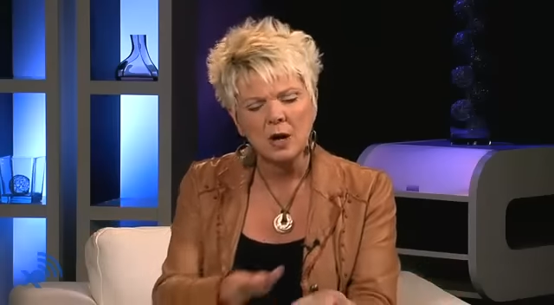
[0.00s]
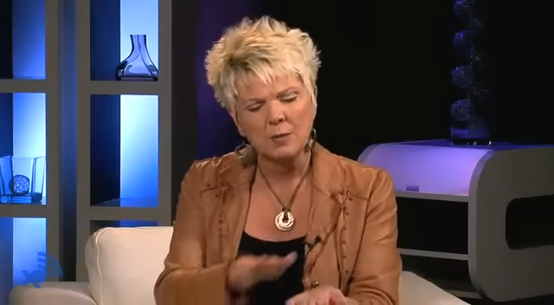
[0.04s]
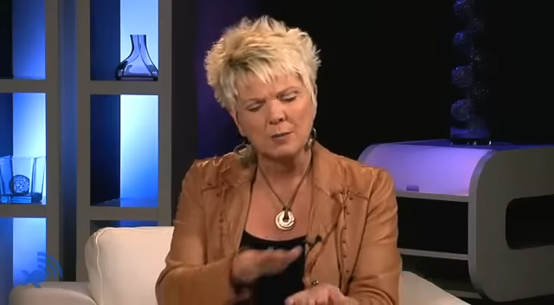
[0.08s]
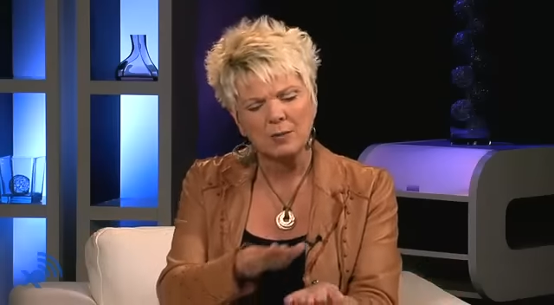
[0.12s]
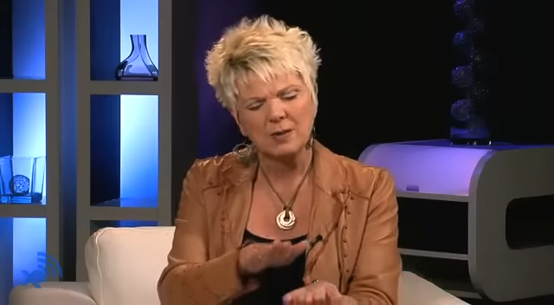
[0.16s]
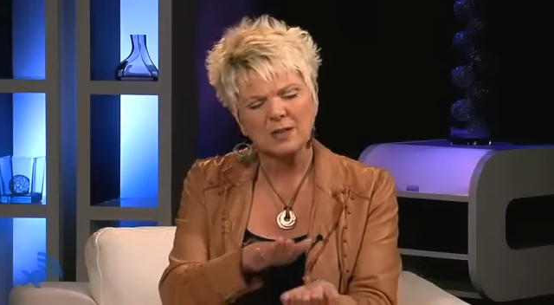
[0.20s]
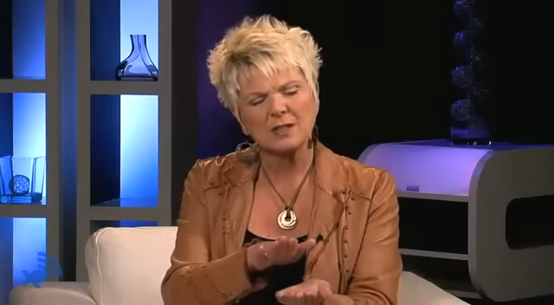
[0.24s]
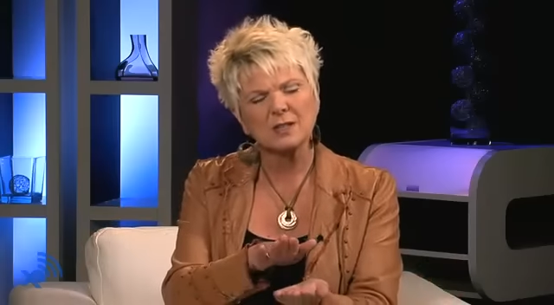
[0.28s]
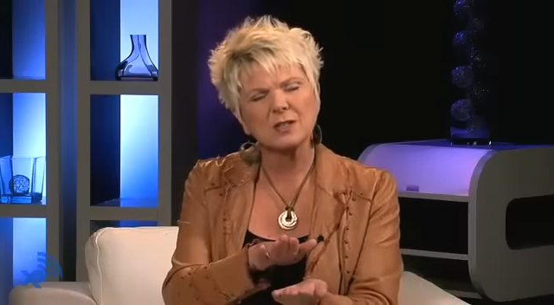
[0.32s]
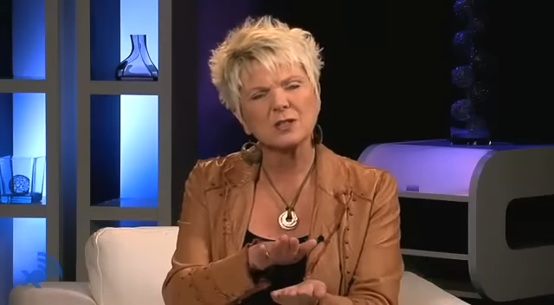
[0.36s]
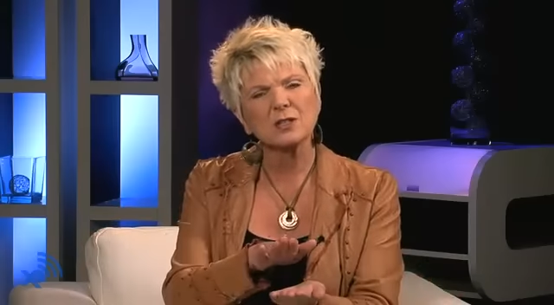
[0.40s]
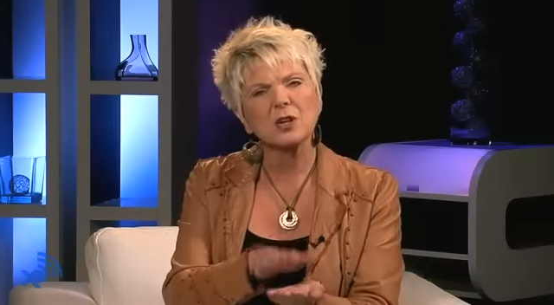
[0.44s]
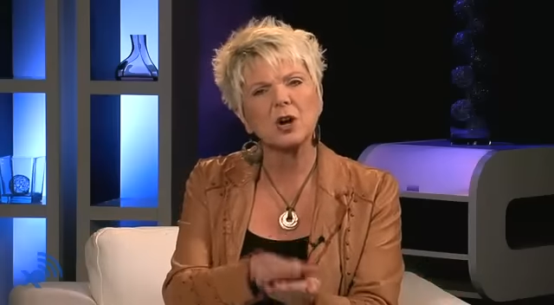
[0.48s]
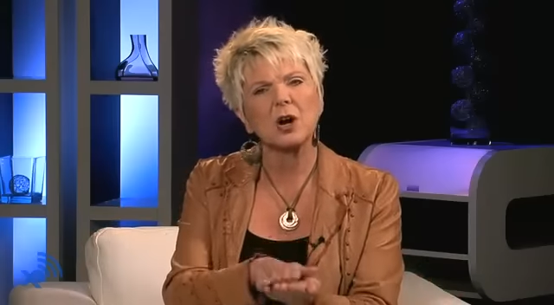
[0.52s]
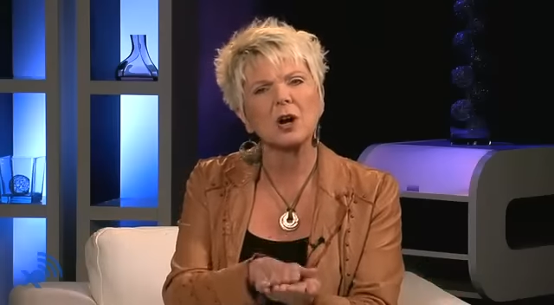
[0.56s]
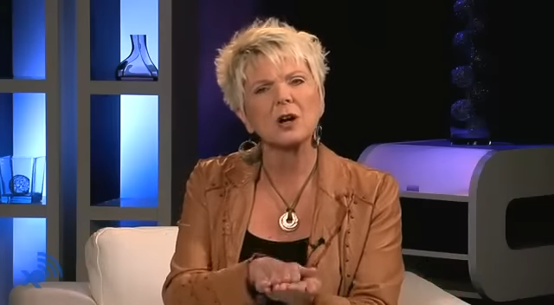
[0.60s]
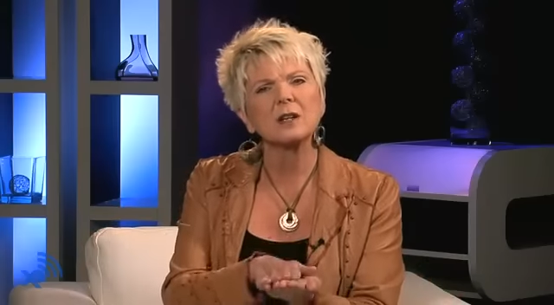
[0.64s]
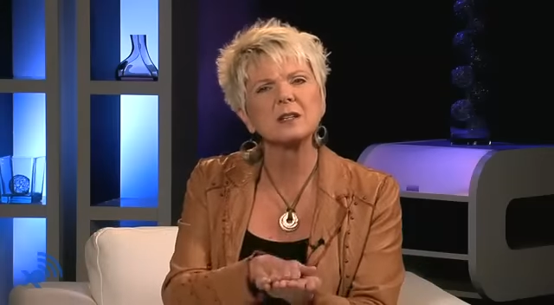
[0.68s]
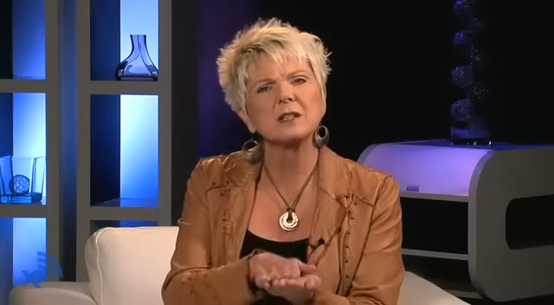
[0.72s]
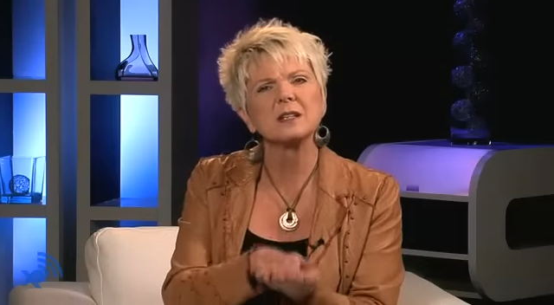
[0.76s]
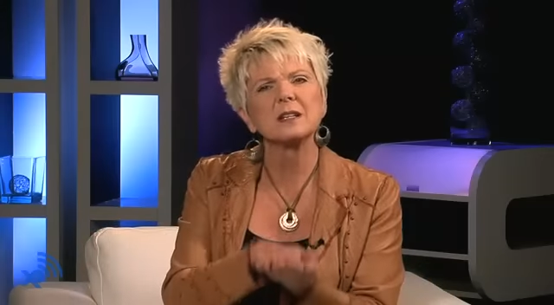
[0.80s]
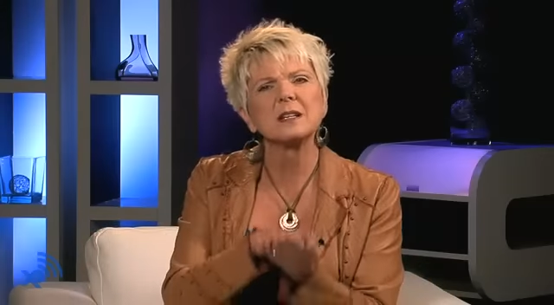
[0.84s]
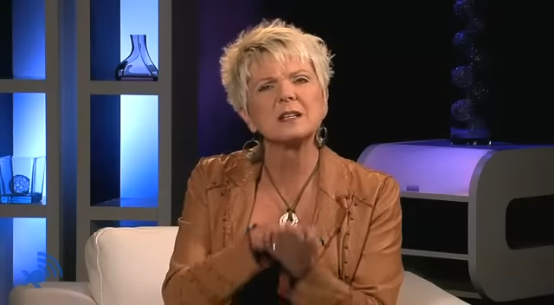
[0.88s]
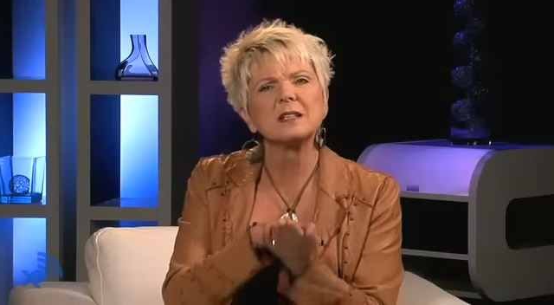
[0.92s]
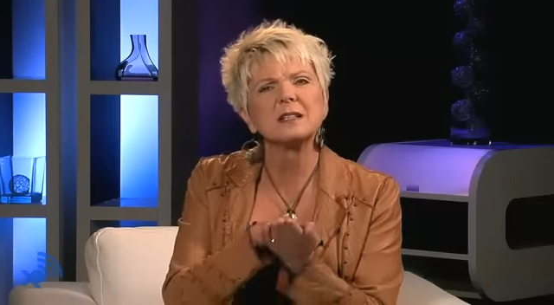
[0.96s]
But
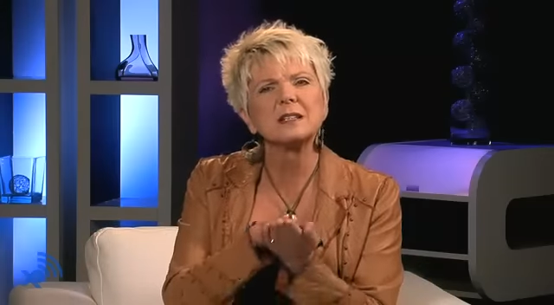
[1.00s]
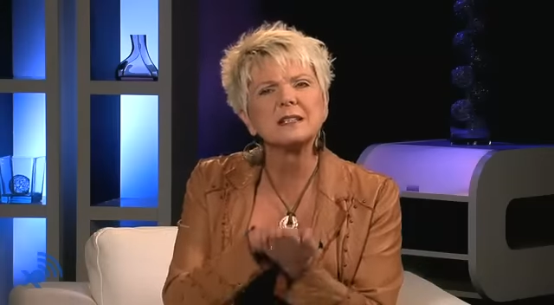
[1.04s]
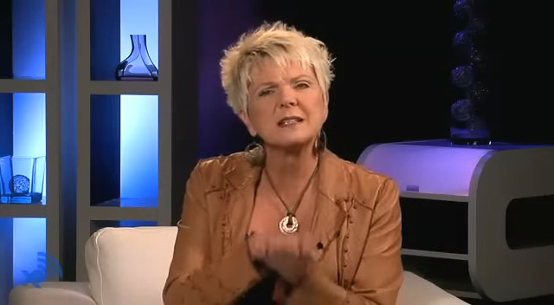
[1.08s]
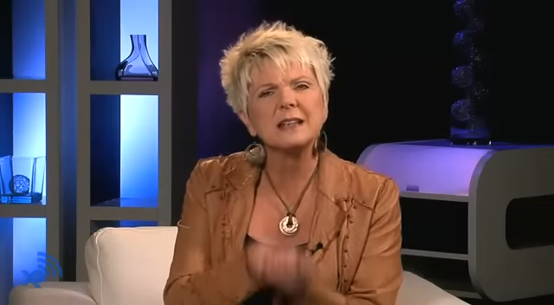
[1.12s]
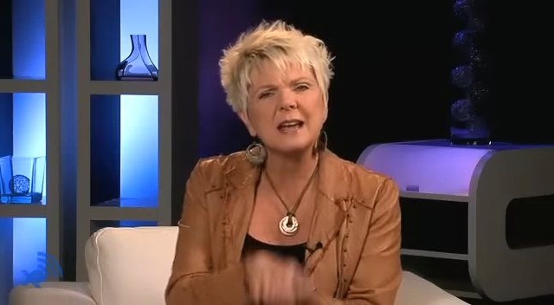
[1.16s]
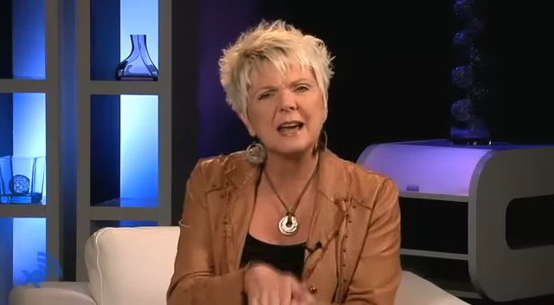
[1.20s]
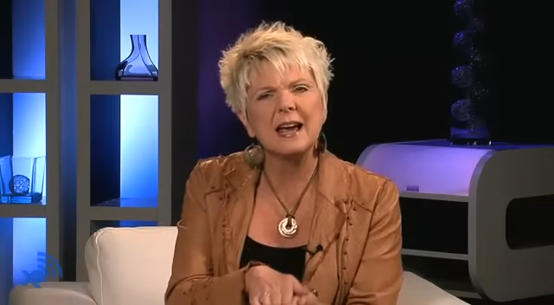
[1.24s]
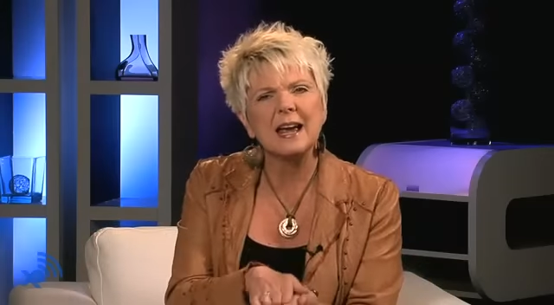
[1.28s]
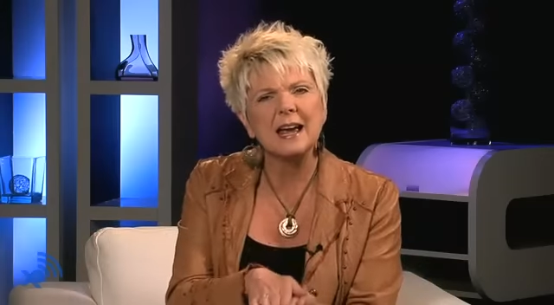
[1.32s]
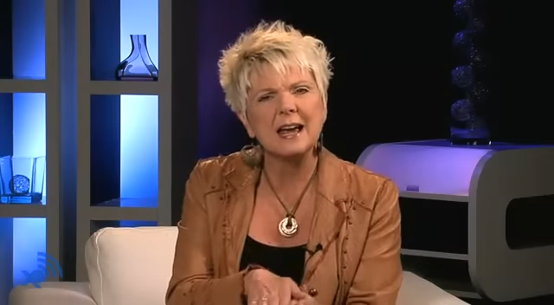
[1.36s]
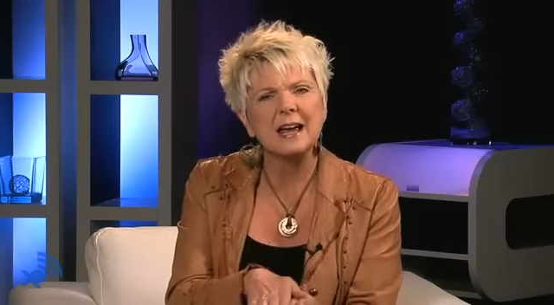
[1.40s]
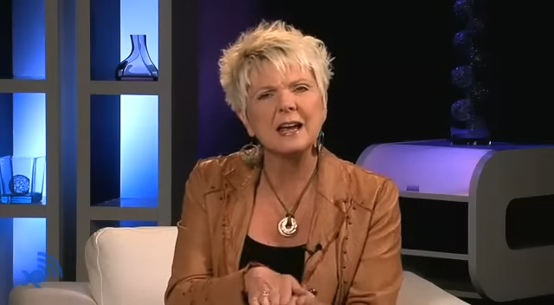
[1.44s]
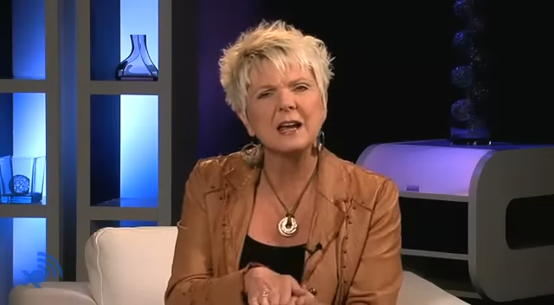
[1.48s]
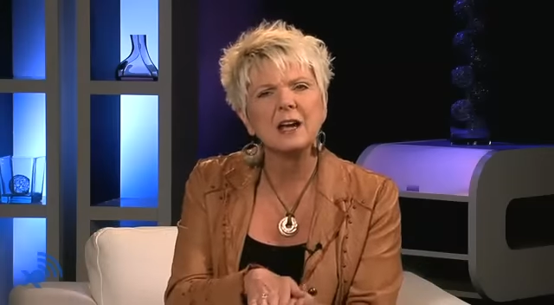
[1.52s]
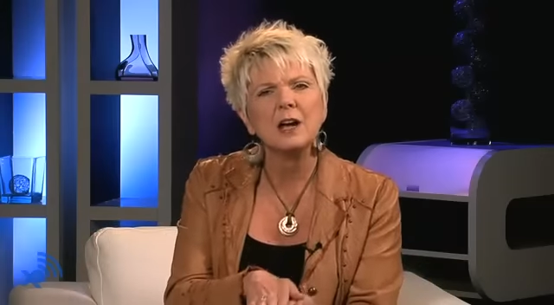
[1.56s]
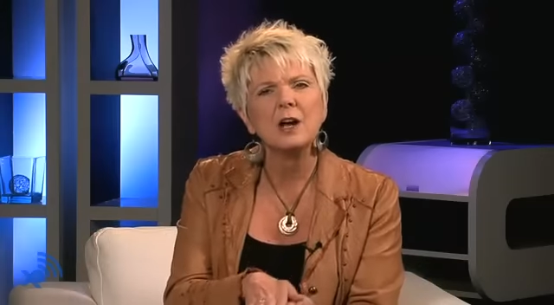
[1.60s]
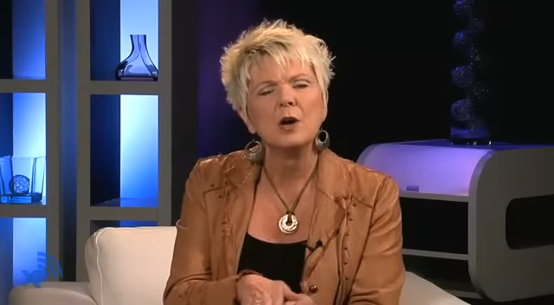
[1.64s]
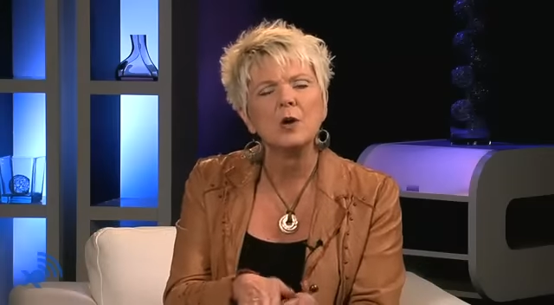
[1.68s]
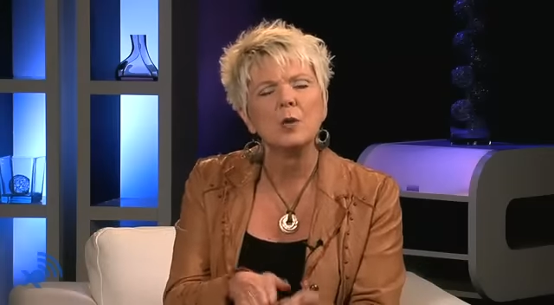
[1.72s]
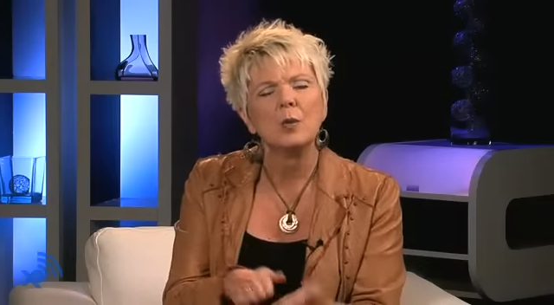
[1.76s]
start today